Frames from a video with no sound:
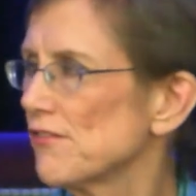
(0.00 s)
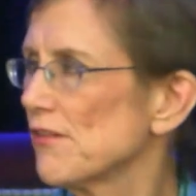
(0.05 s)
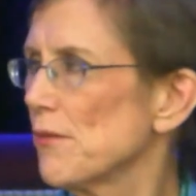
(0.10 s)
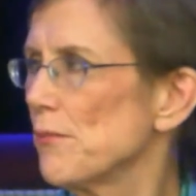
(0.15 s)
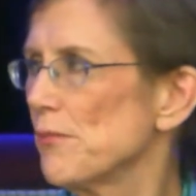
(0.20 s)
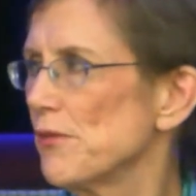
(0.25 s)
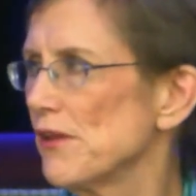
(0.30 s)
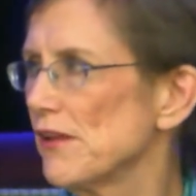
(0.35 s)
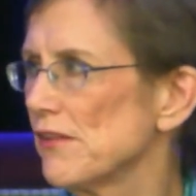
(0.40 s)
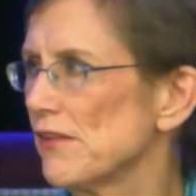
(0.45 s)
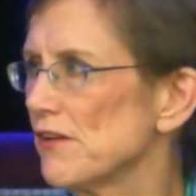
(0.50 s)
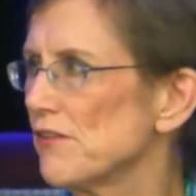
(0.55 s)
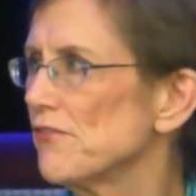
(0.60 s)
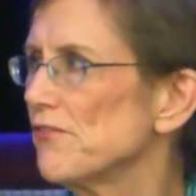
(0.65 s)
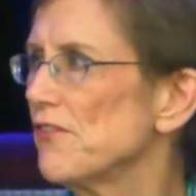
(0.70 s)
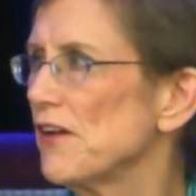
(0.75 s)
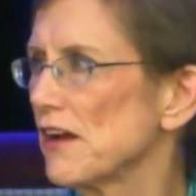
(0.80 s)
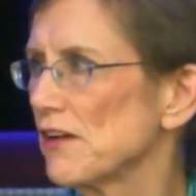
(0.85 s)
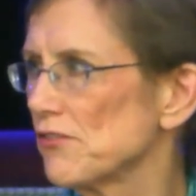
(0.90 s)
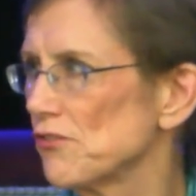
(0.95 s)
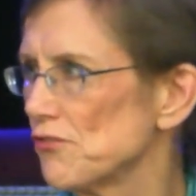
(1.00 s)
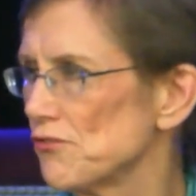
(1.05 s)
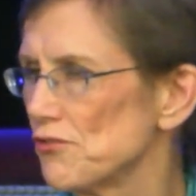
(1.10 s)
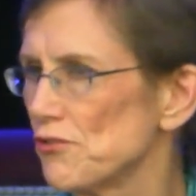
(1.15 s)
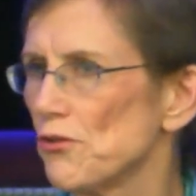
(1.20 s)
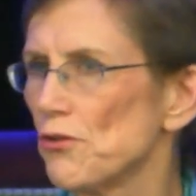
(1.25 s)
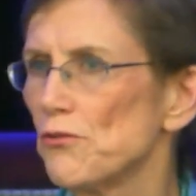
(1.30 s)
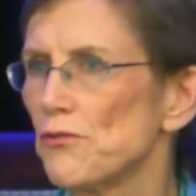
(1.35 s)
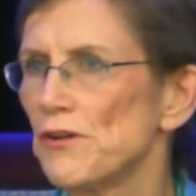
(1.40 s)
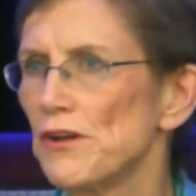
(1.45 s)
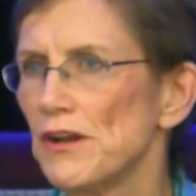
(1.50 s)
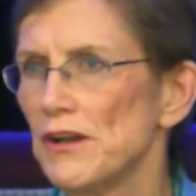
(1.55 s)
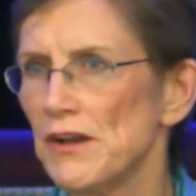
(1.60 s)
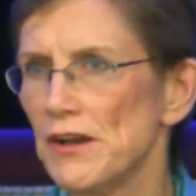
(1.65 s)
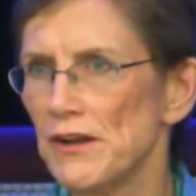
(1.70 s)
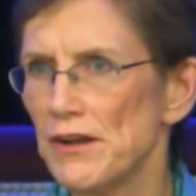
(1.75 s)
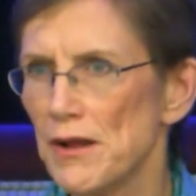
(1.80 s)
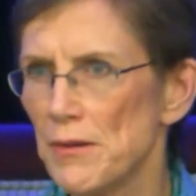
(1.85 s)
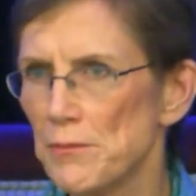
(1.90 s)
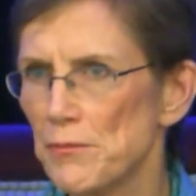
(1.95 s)
something that affects children in a
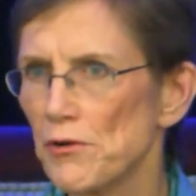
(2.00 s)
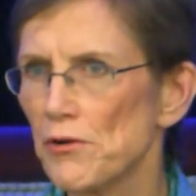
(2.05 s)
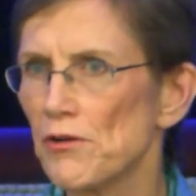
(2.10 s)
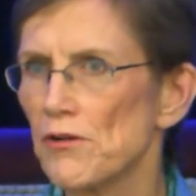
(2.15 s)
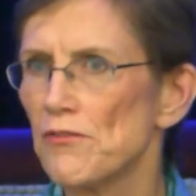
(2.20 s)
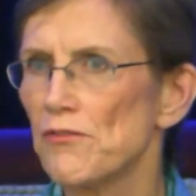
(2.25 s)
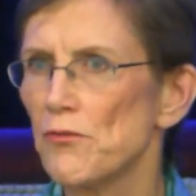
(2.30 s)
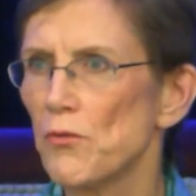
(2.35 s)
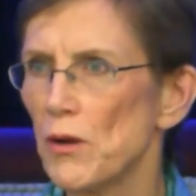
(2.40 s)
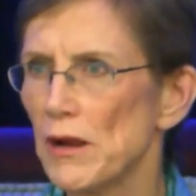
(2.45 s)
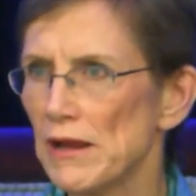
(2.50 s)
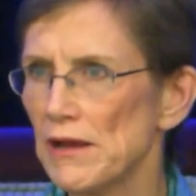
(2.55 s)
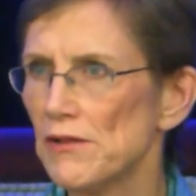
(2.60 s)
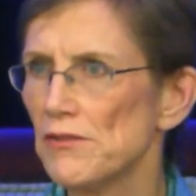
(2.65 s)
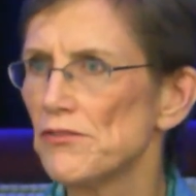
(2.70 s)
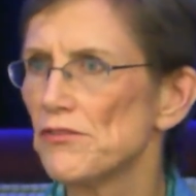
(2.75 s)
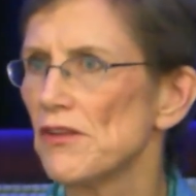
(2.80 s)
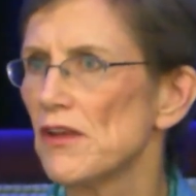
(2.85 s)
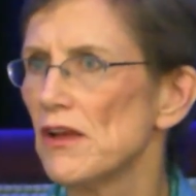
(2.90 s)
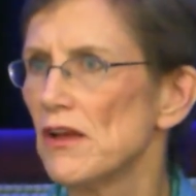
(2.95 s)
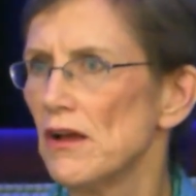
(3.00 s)
number of ways,